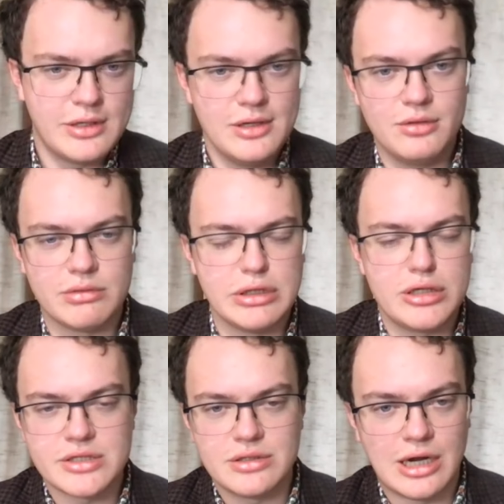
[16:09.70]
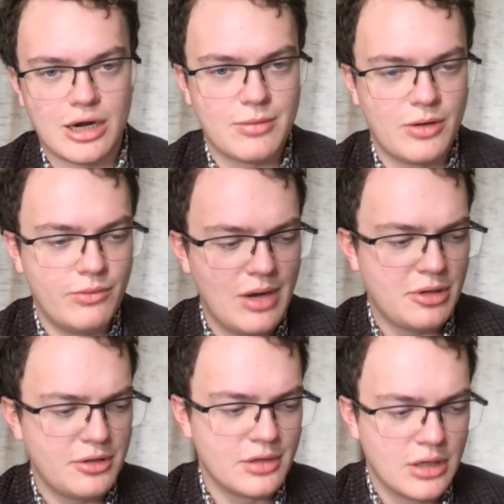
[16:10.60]
uh, he, he doesn't care about
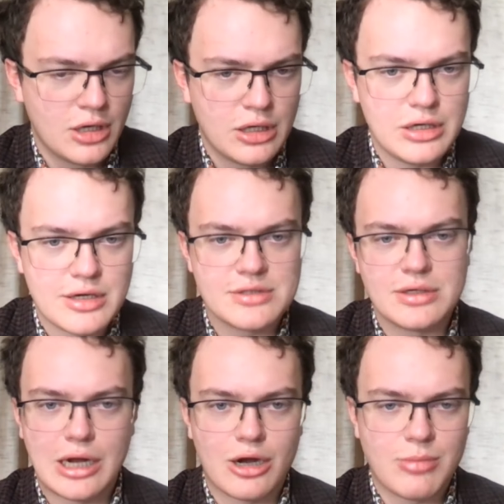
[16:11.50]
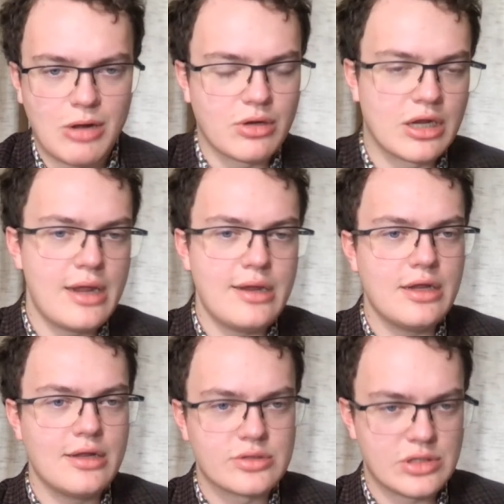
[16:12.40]
women. He doesn't care about
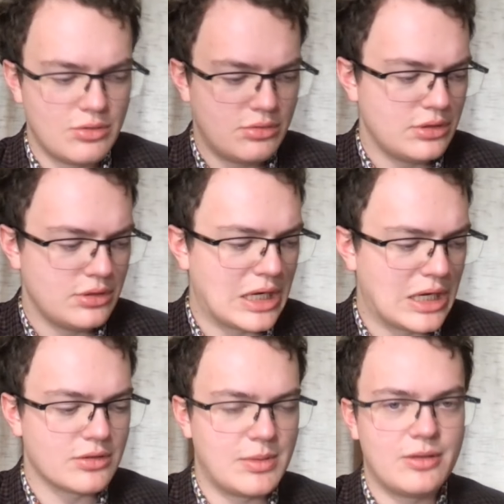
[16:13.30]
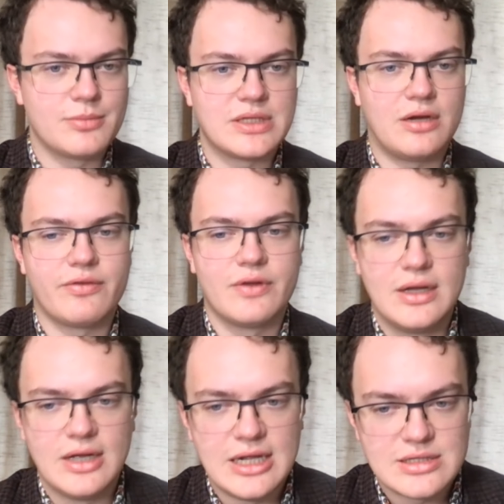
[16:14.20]
Canadians. He only cares about himself.
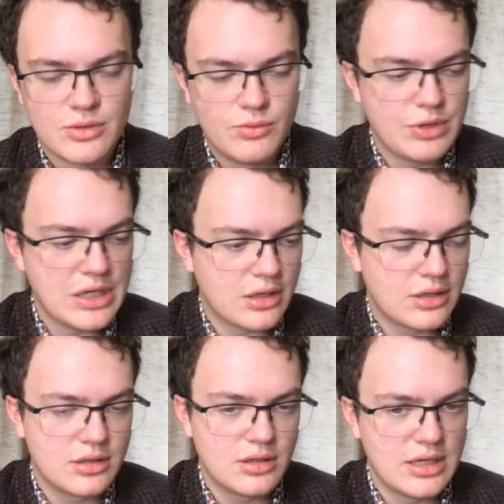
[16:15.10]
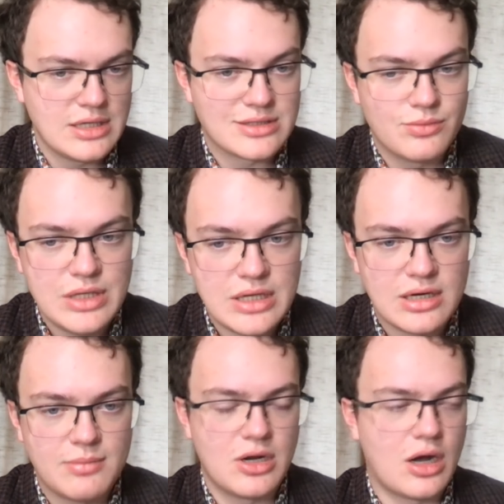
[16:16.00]
It's weak. It's weak
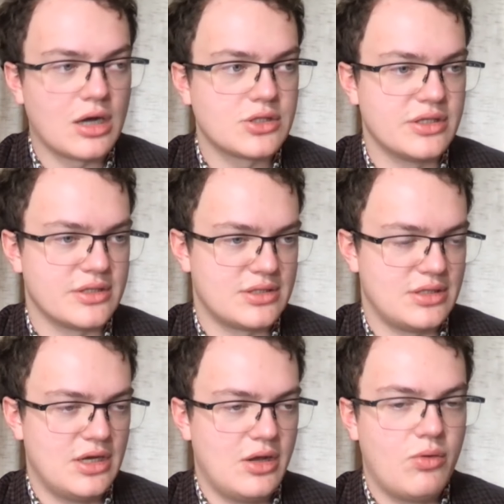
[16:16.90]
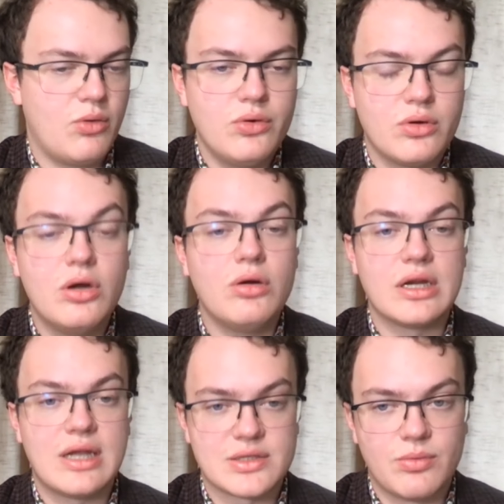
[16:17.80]
and obnoxious. Who who
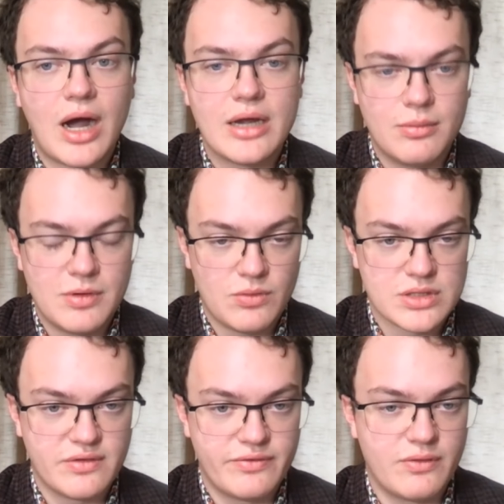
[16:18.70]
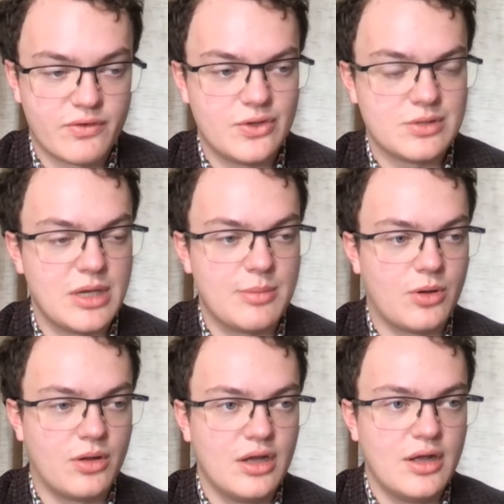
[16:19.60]
could guess why nobody wants to vote for these
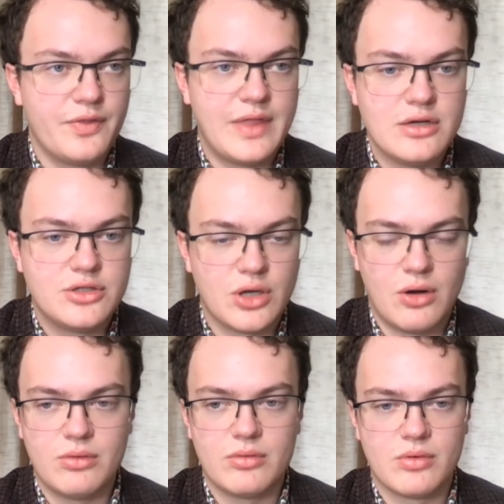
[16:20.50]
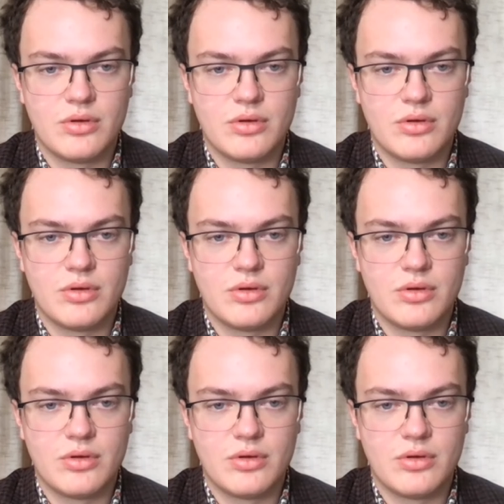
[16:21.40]
people? They don't